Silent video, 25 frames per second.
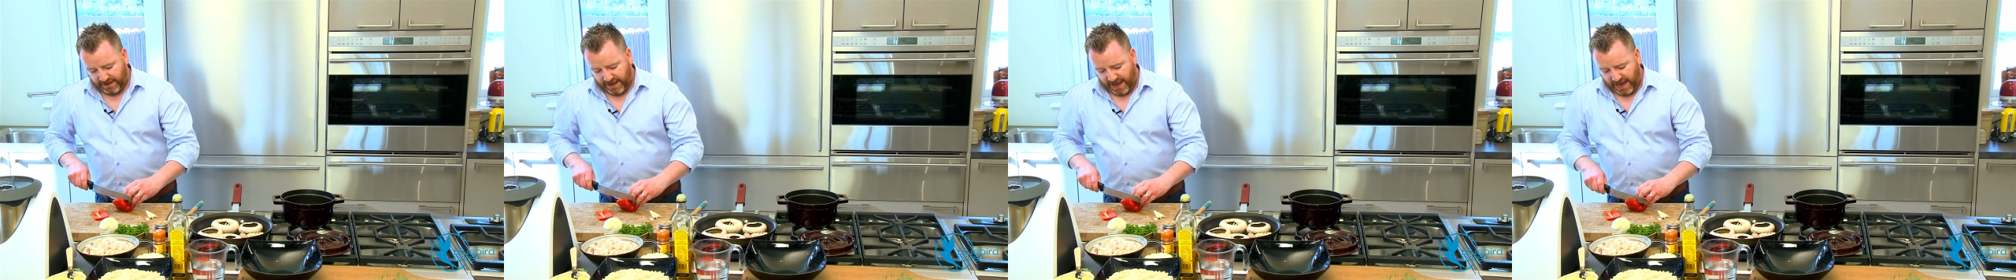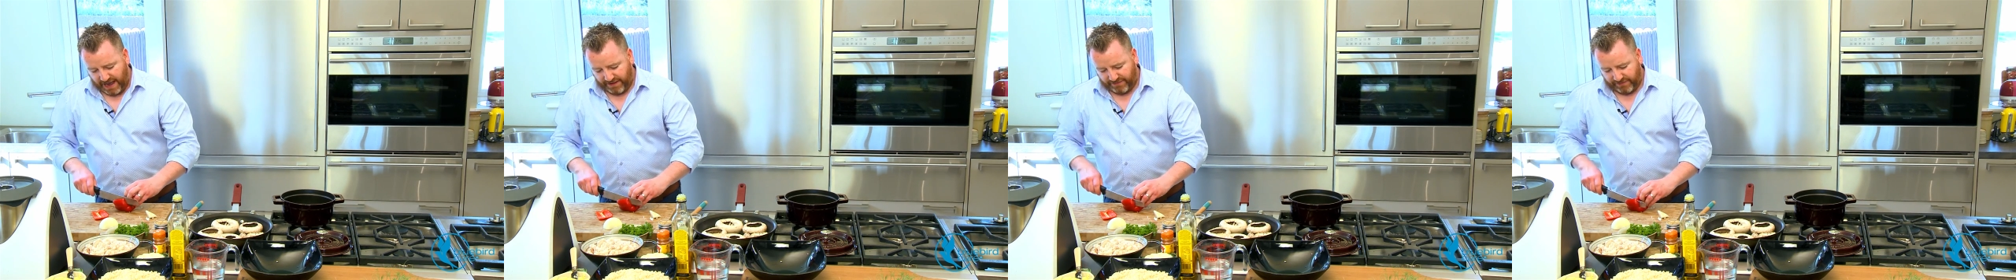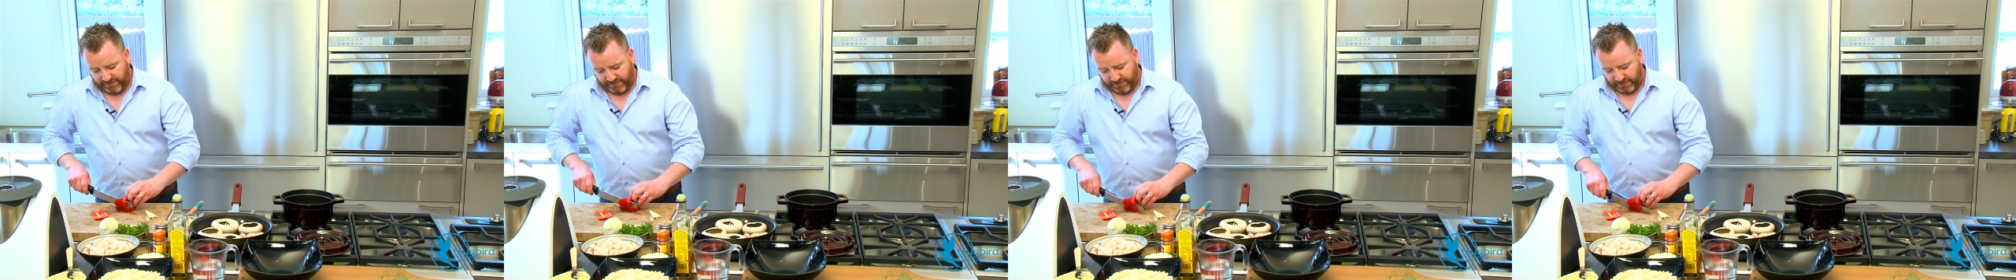
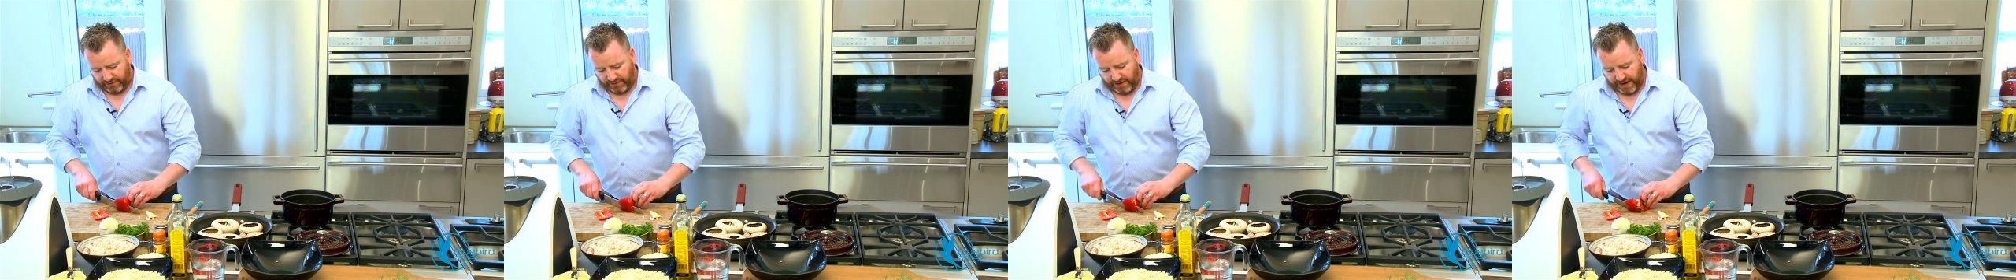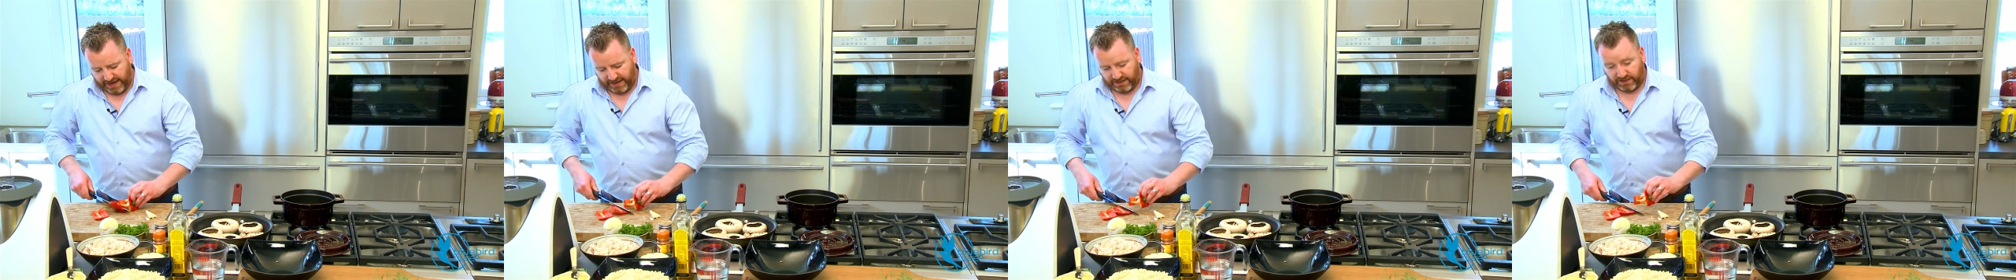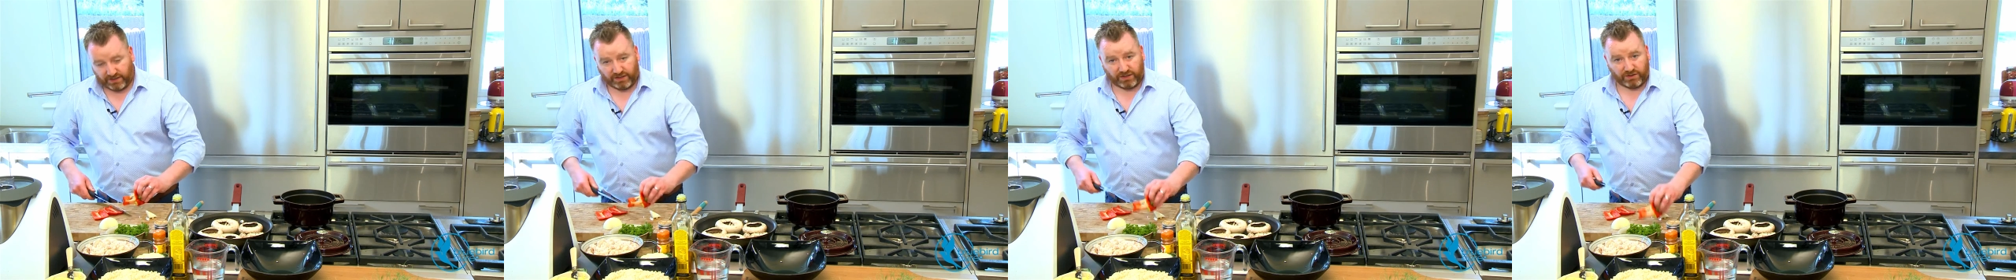half of a
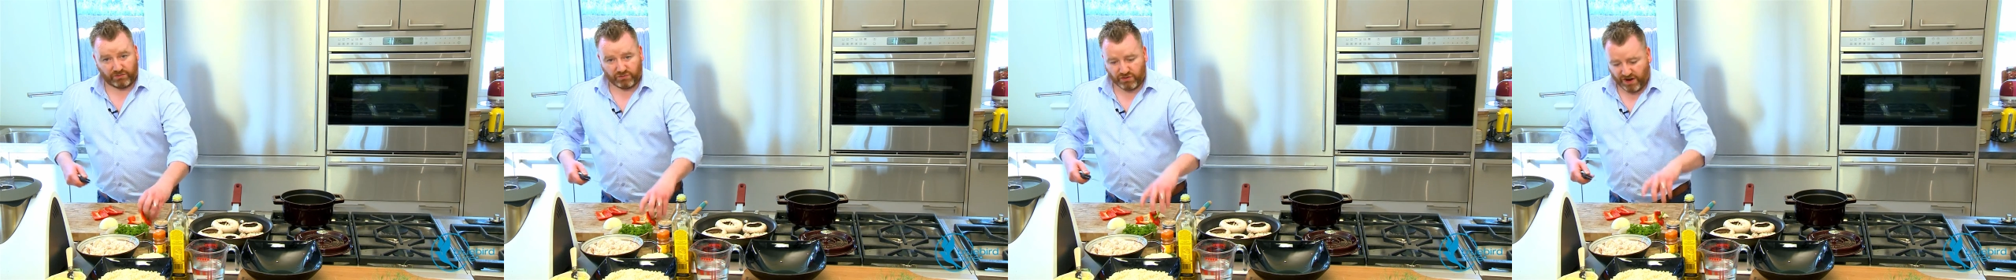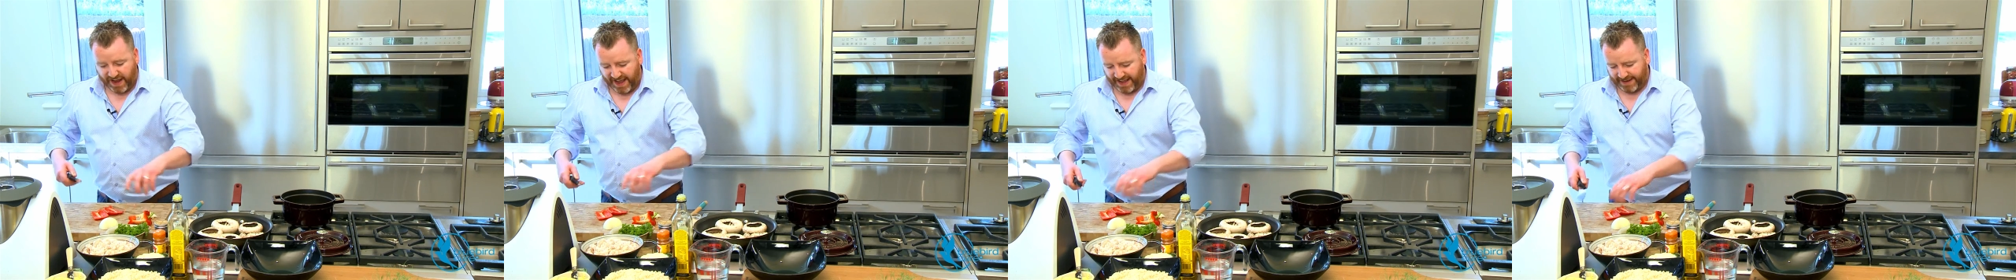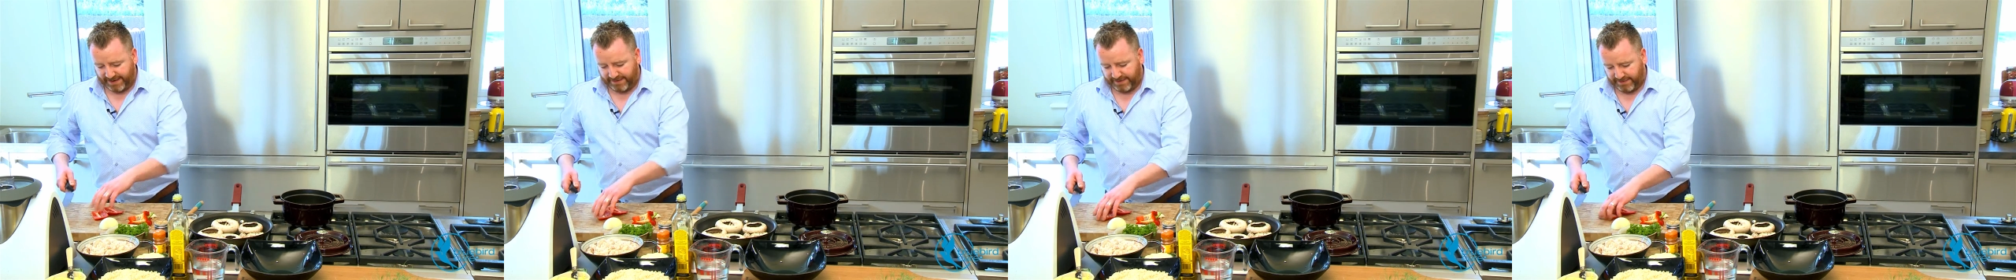regular
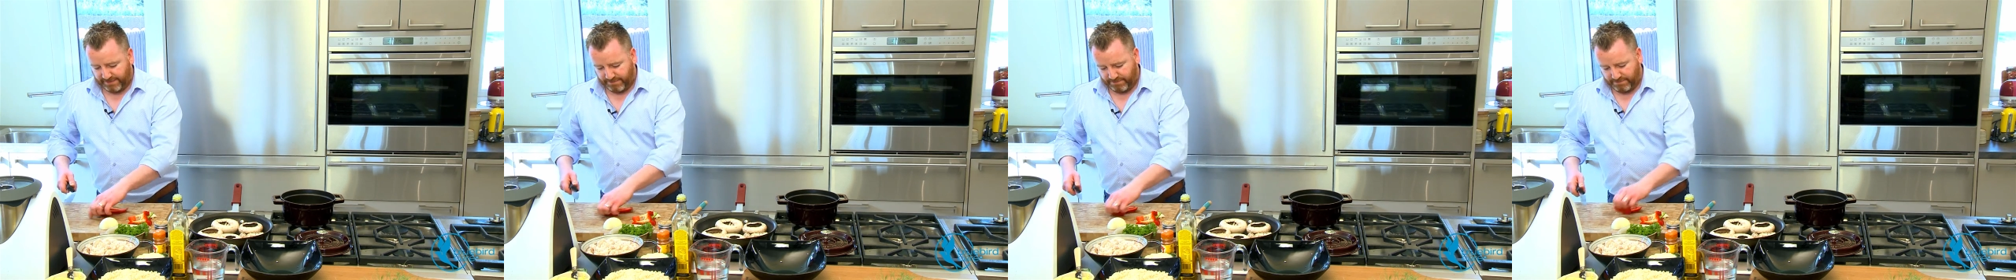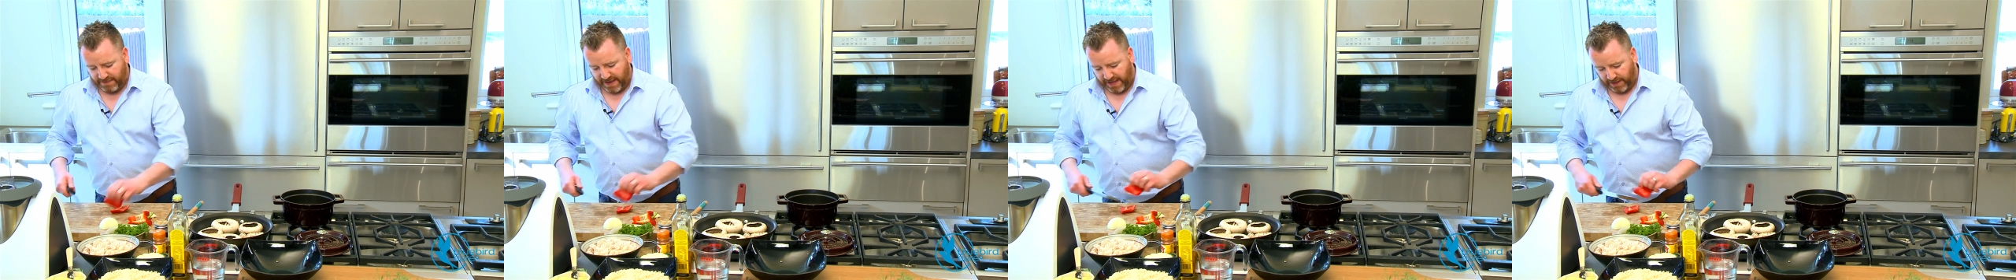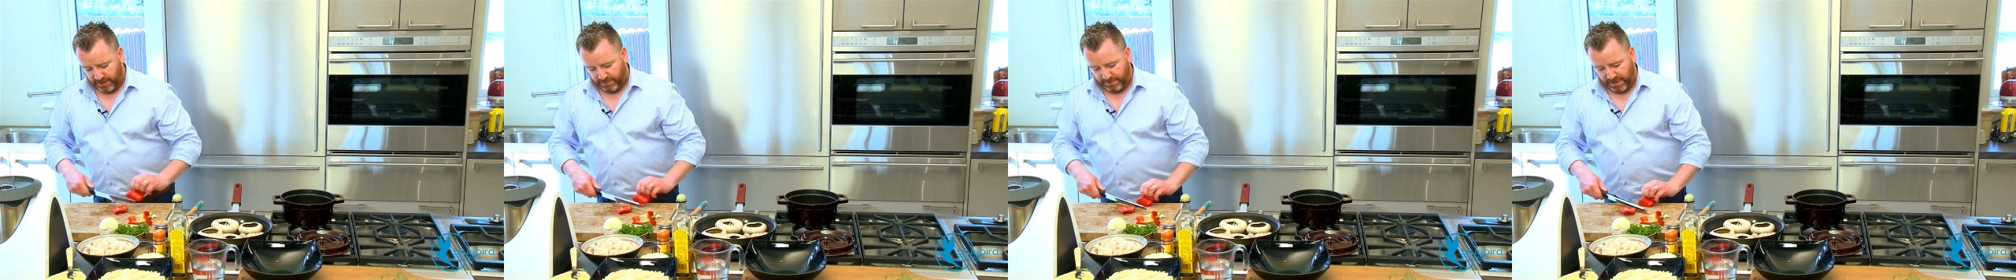red
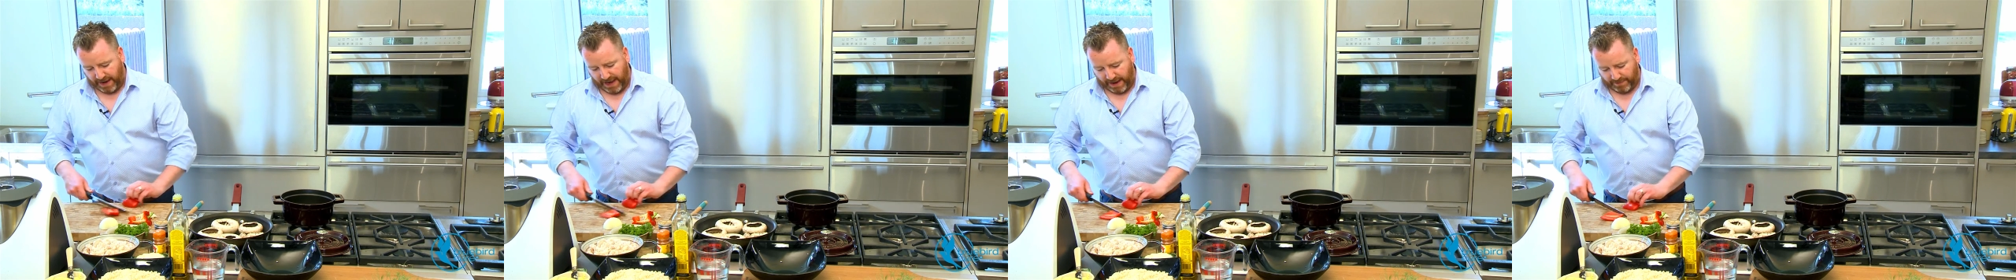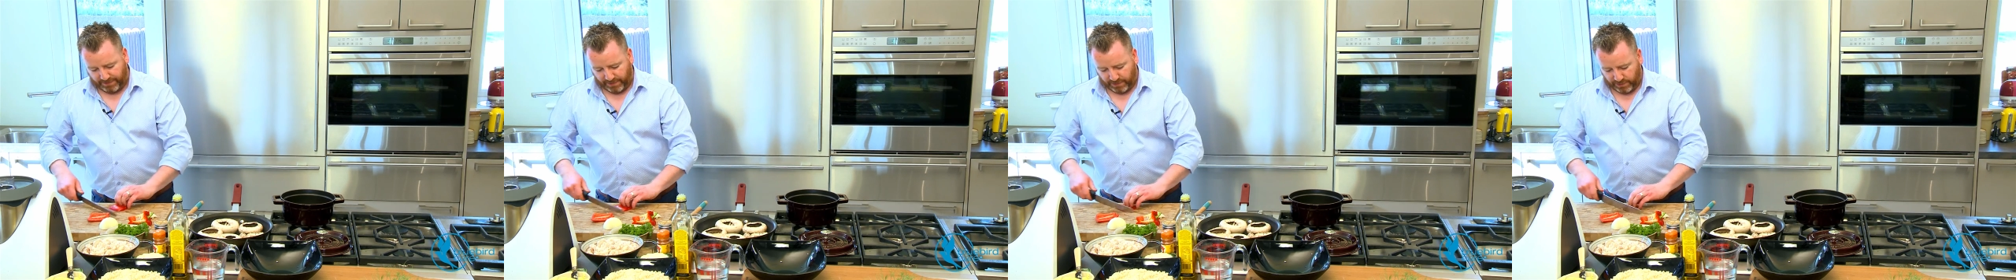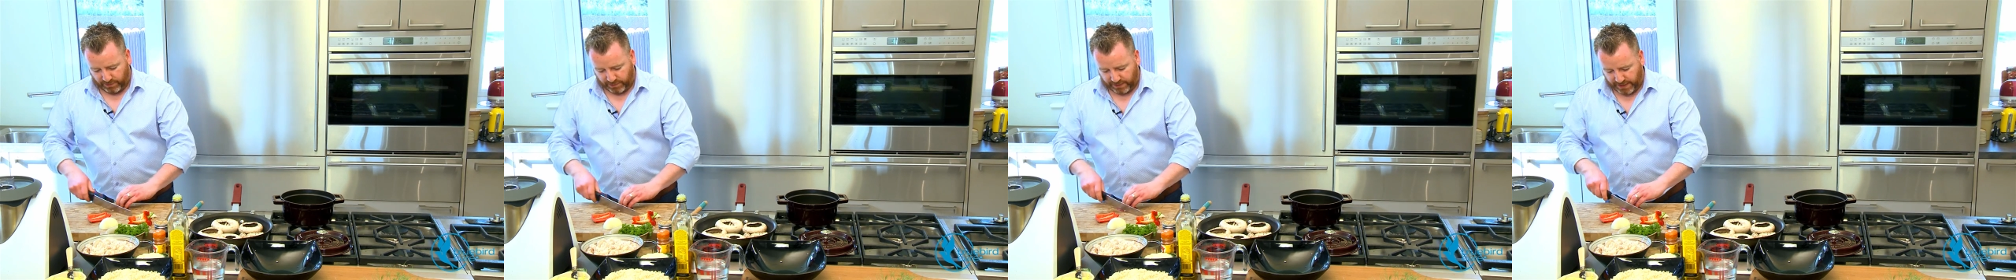bell
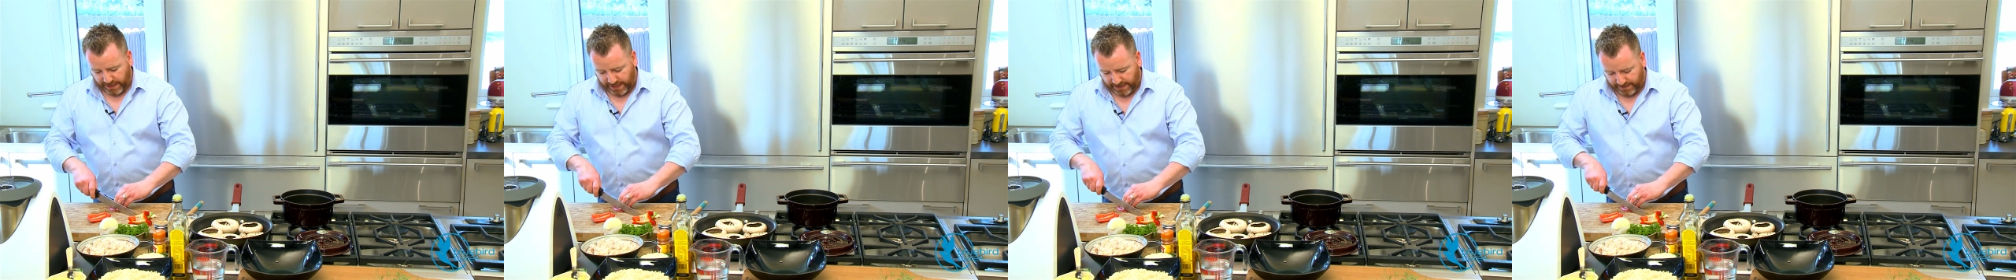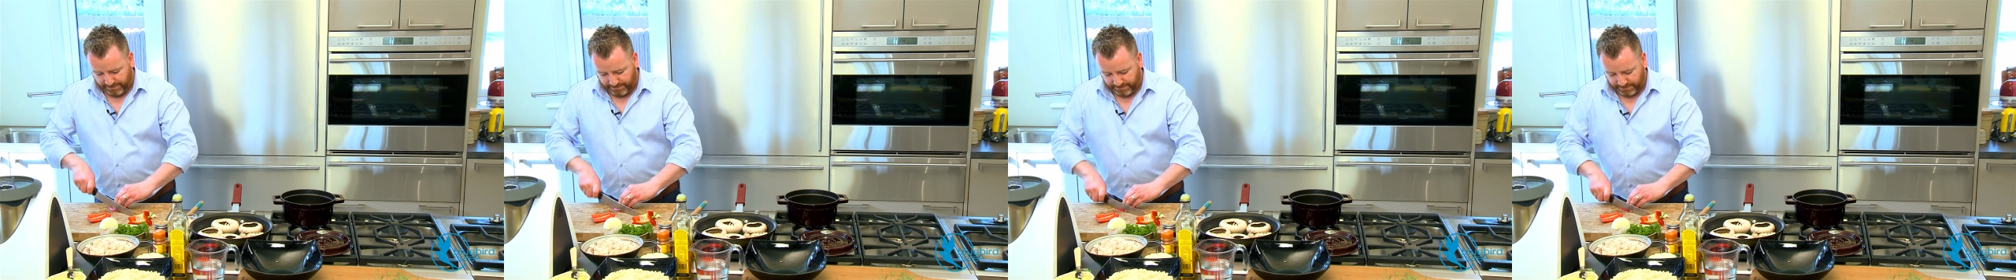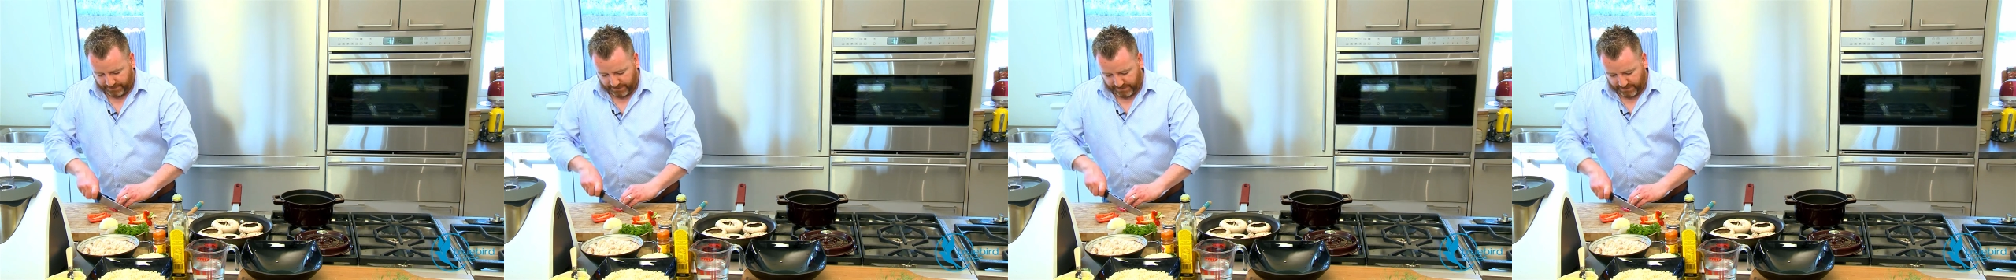pepper, okay?